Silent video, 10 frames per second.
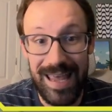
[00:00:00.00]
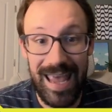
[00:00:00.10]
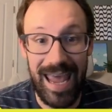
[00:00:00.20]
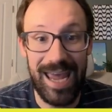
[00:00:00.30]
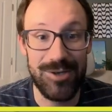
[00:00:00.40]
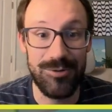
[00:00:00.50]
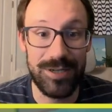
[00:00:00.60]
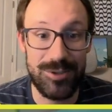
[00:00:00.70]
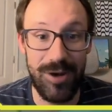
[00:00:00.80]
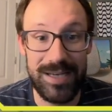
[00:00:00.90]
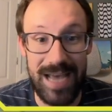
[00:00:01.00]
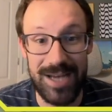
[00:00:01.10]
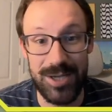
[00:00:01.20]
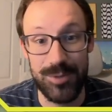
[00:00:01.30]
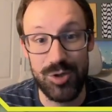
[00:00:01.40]
and you get to attach
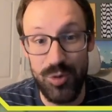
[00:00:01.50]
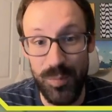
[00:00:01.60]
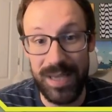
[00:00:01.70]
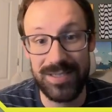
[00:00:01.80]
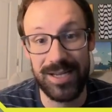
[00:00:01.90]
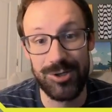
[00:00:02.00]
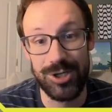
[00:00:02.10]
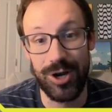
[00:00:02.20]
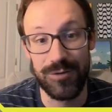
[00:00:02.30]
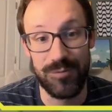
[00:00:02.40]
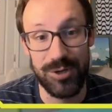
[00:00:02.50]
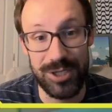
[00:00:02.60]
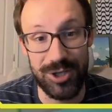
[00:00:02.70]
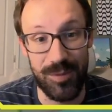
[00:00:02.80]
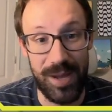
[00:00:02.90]
up to 2 basic energy cards from your
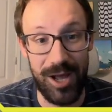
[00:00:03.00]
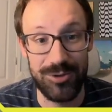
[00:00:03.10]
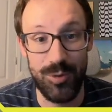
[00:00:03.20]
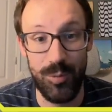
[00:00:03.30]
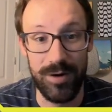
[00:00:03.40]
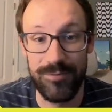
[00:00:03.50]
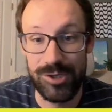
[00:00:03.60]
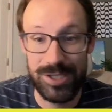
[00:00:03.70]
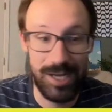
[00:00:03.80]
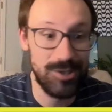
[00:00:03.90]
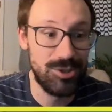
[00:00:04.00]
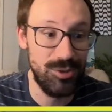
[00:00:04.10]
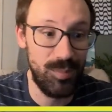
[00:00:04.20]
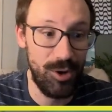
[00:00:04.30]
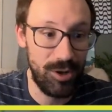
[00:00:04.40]
discard pile to one of your stage 2
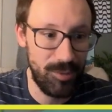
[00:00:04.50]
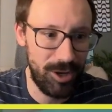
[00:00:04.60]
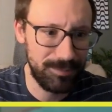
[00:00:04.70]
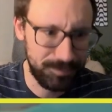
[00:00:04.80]
Pokemon.